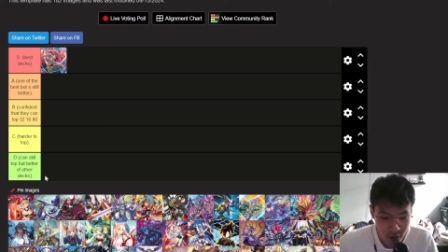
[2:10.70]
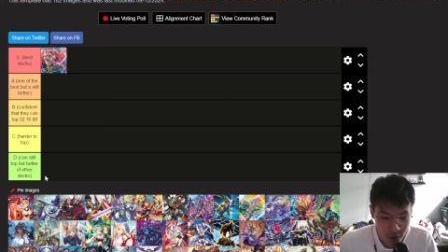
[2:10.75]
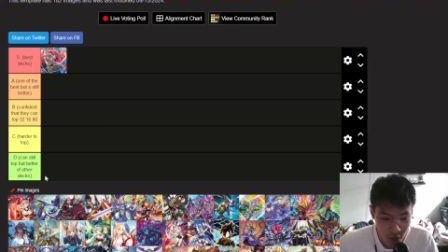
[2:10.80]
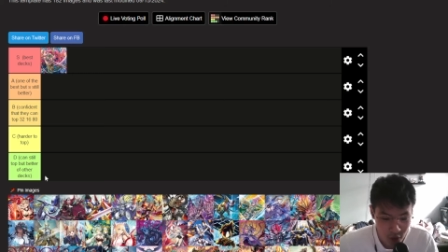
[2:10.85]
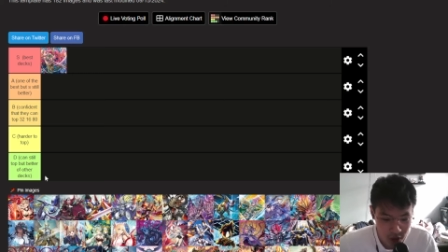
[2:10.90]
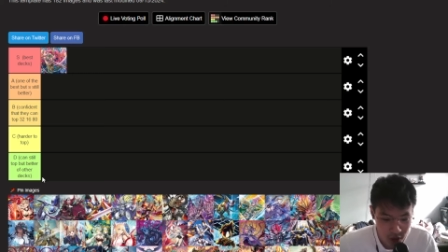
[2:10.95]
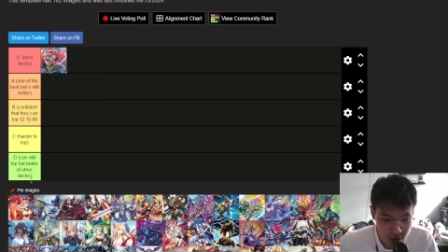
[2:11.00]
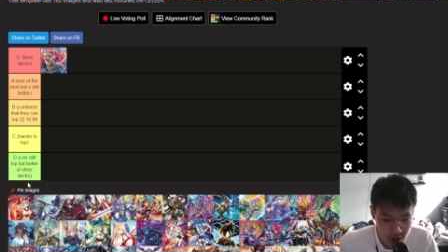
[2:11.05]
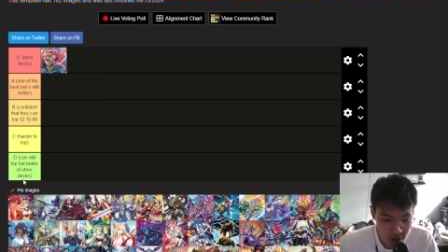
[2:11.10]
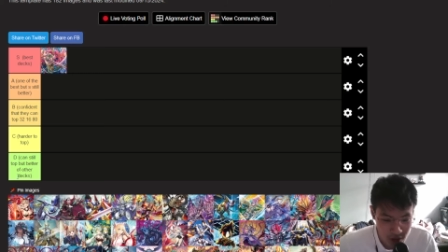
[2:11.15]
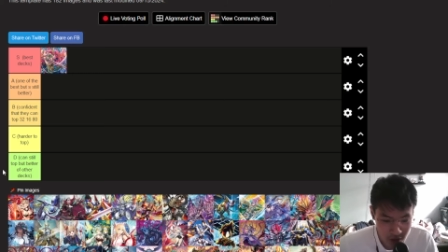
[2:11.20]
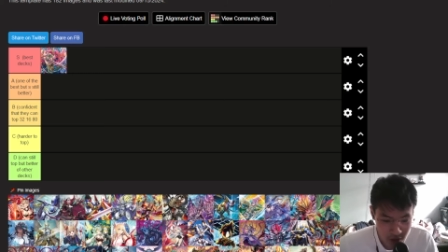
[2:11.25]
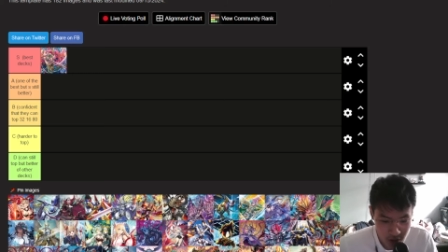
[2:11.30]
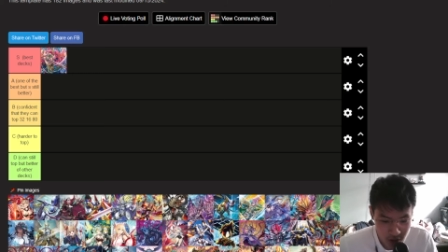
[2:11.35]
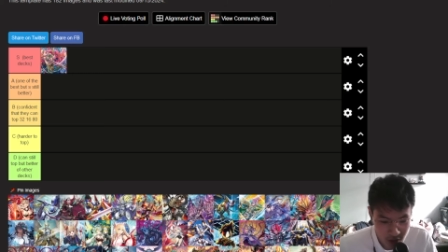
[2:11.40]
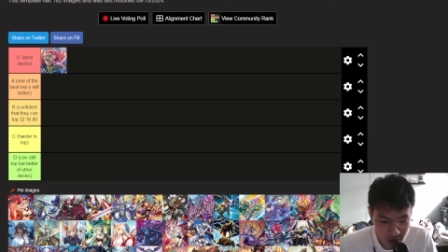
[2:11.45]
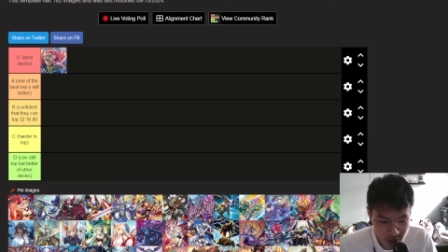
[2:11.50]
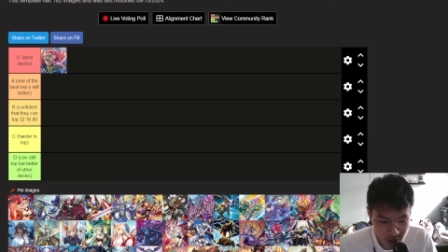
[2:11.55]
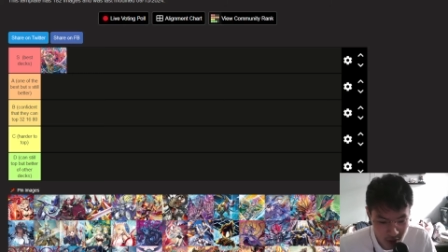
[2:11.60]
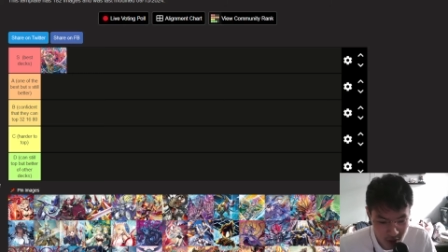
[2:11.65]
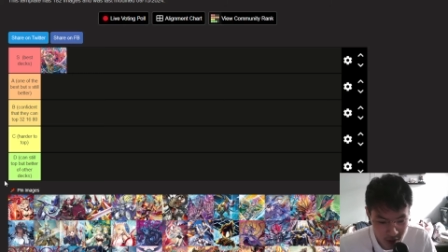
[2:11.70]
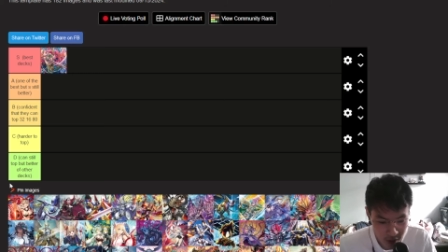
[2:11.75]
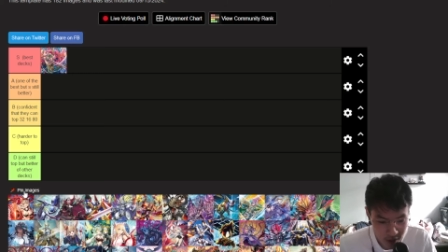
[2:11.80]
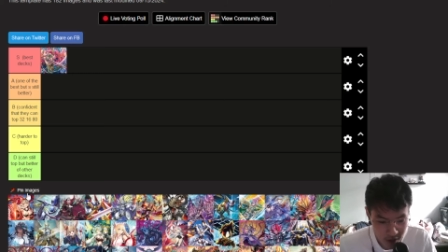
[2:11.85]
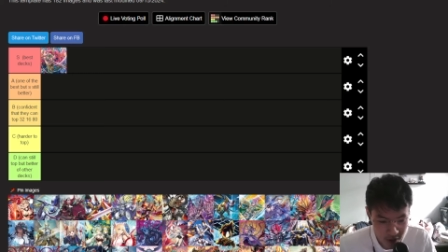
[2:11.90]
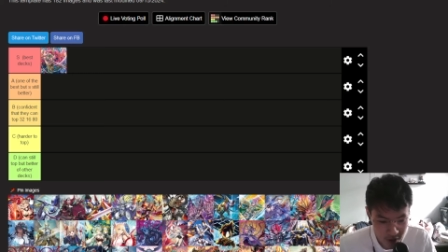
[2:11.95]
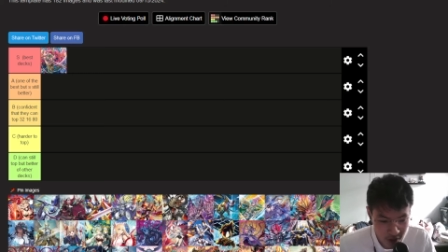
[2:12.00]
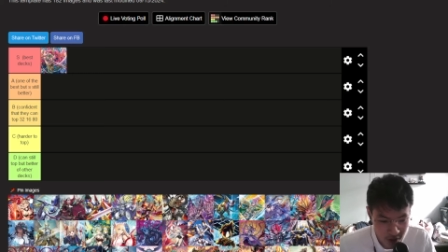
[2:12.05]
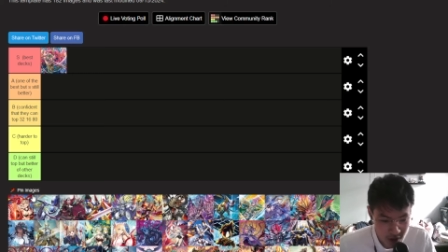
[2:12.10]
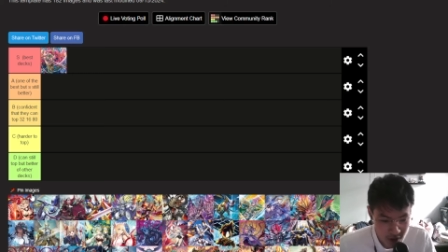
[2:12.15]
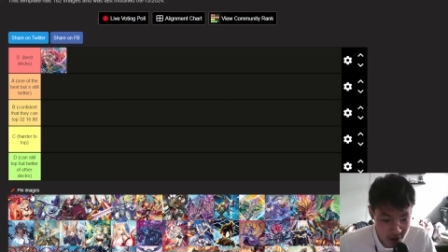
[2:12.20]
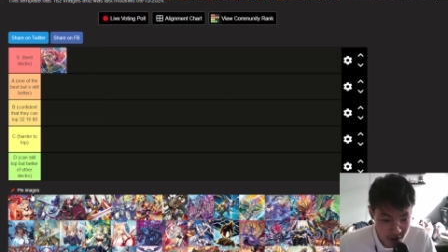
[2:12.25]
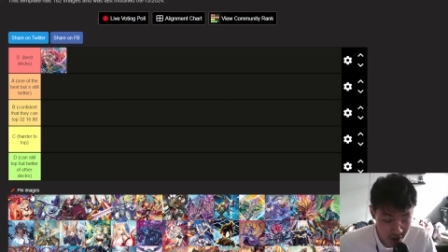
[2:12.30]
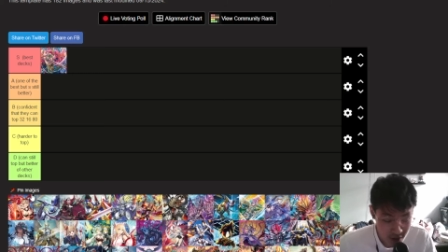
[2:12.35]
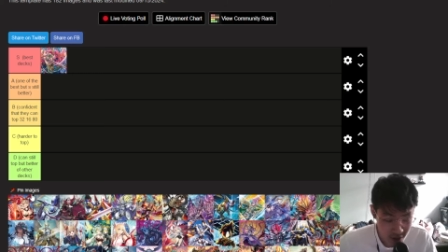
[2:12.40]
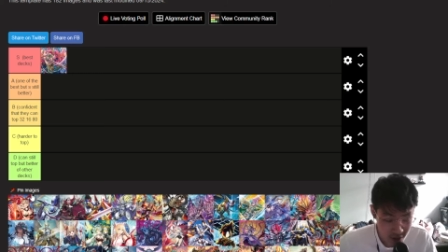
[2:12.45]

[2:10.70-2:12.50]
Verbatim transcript: will not reach grade three if